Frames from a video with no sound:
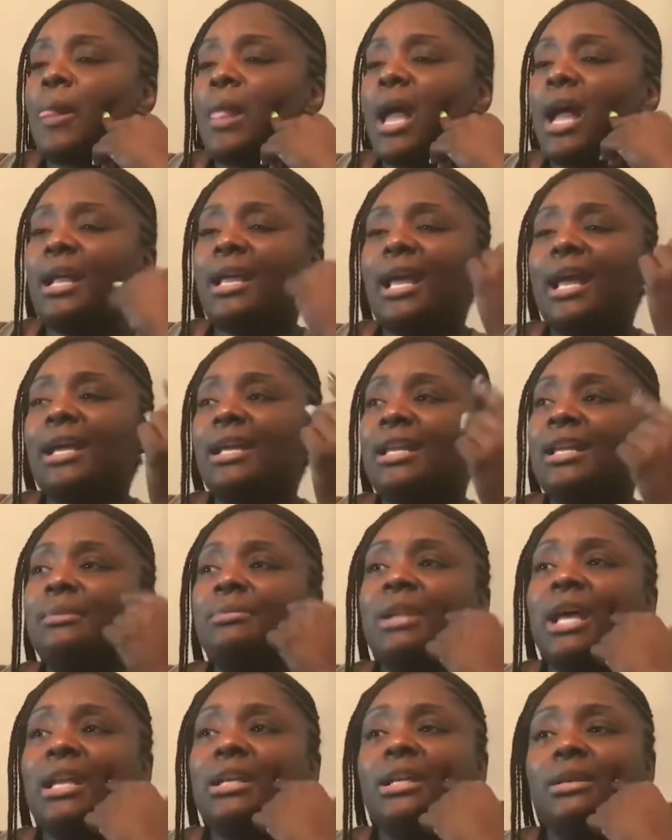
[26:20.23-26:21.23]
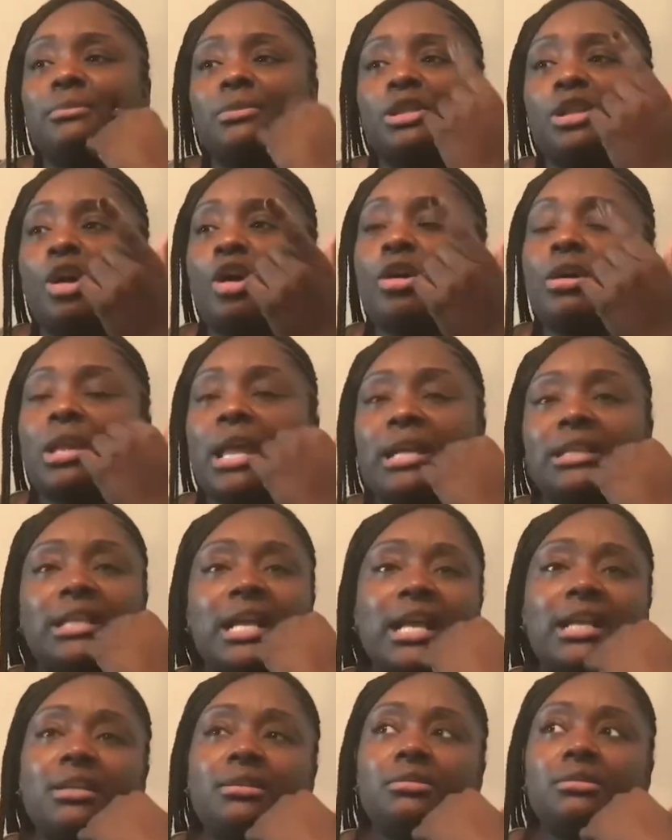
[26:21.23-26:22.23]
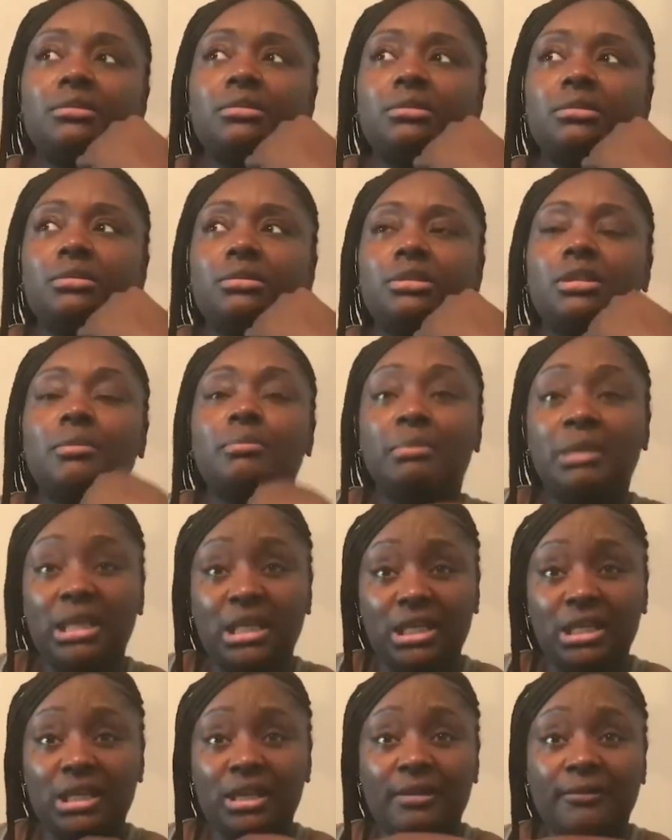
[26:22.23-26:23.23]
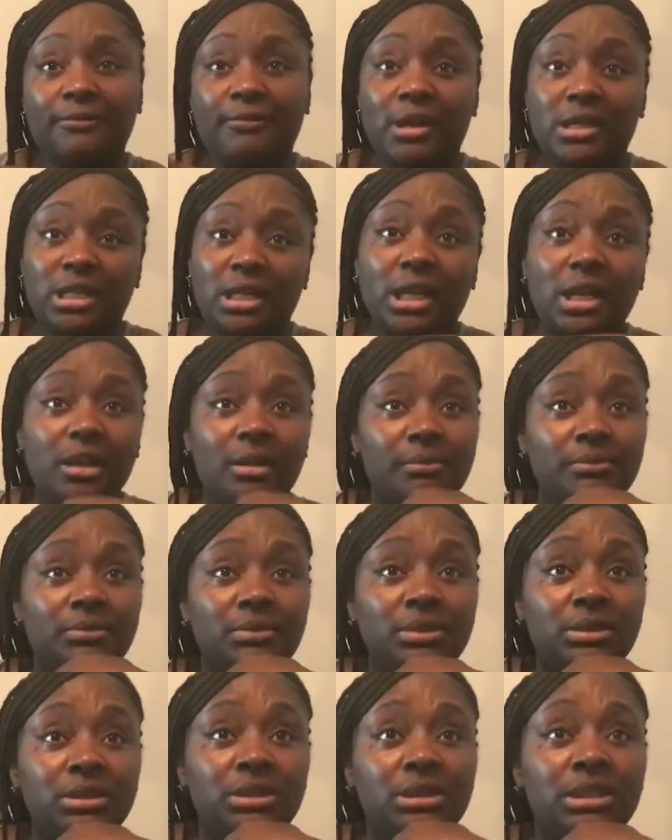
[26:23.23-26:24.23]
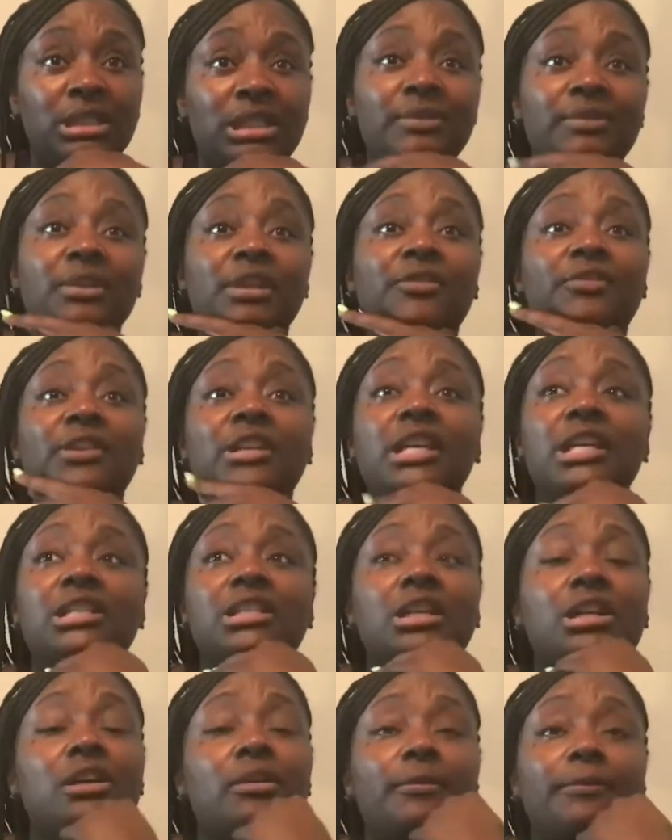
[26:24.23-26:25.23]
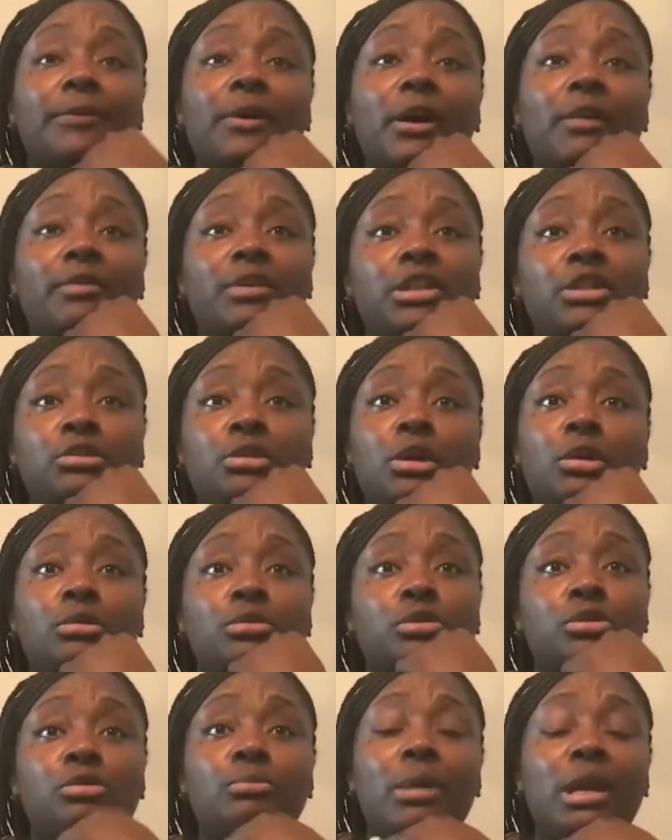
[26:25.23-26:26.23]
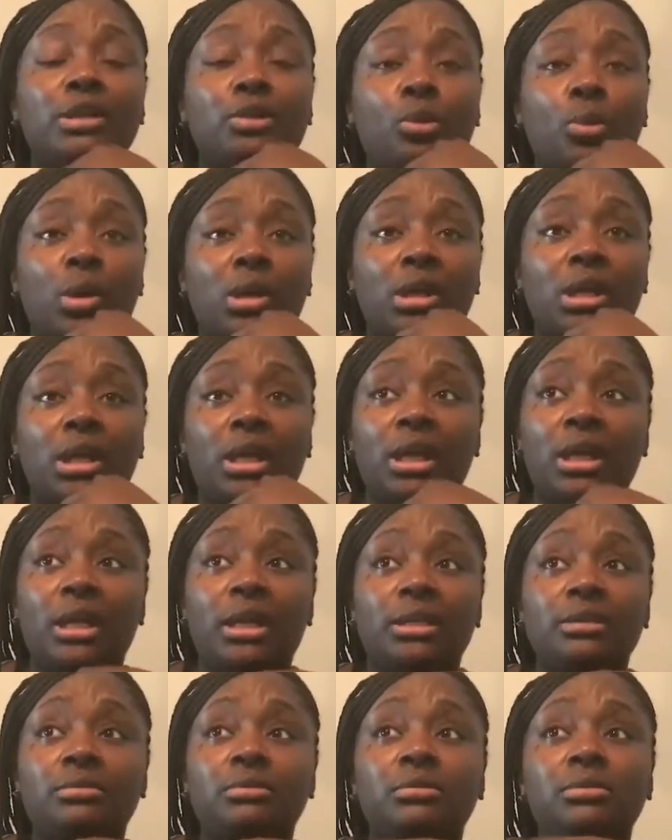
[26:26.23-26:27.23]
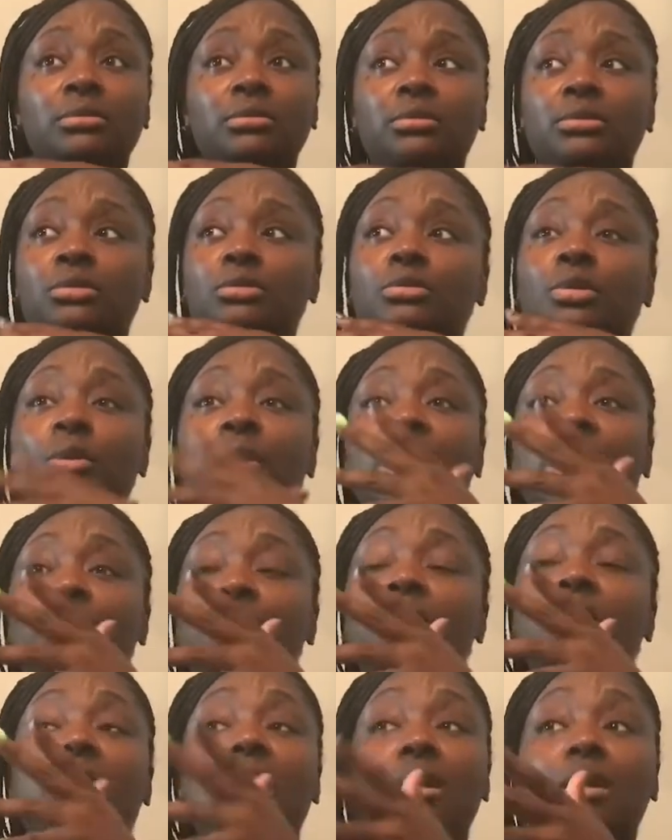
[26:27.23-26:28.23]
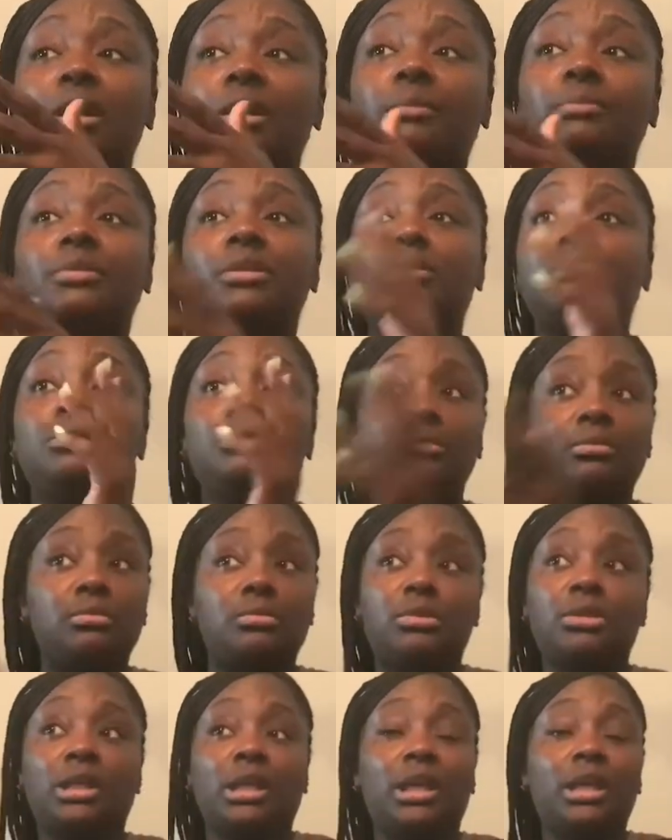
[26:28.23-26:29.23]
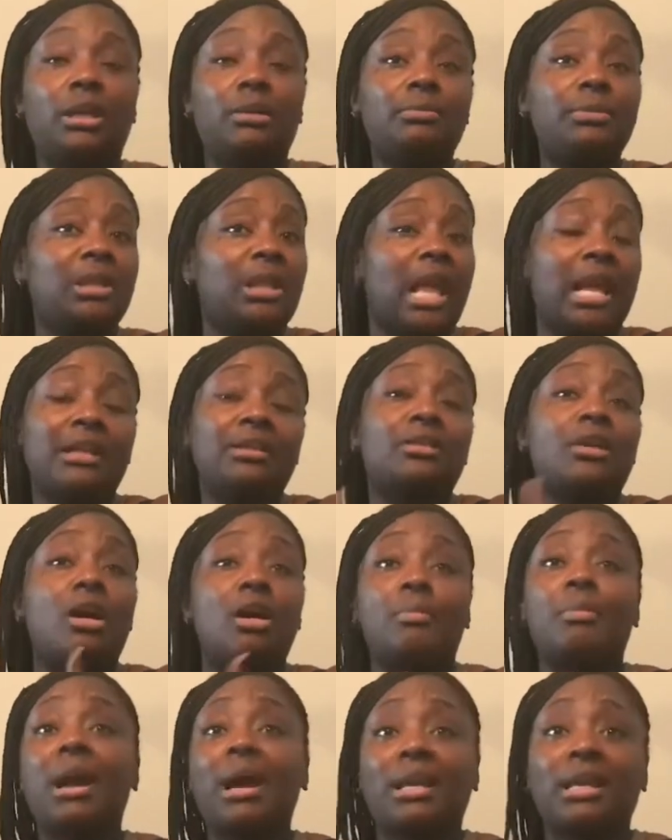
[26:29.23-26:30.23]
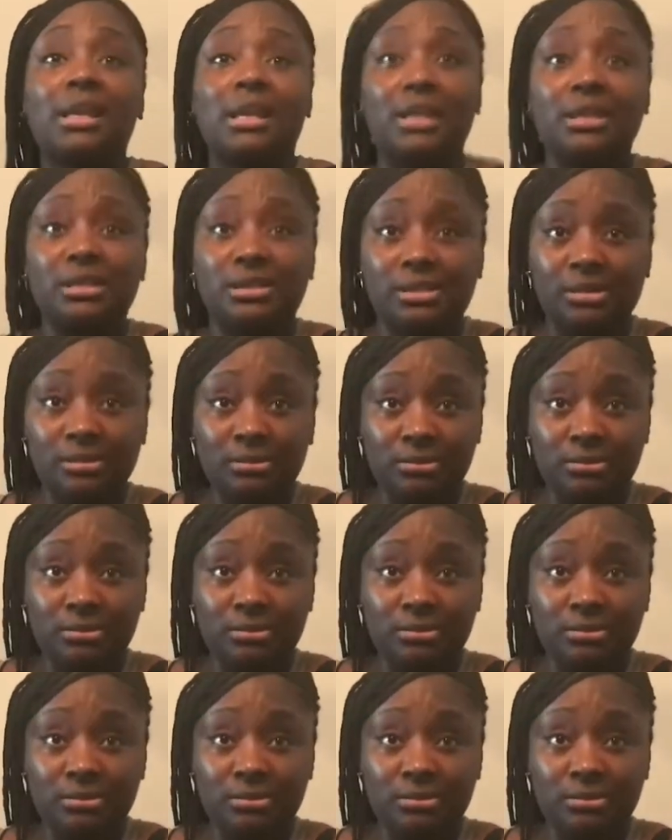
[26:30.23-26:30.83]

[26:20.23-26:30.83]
I can't keep letting him talk like that to me in front of them. Even if he is a good father, you know, to my daughter, and you know, he tell them, to him, he like, y'all my kids,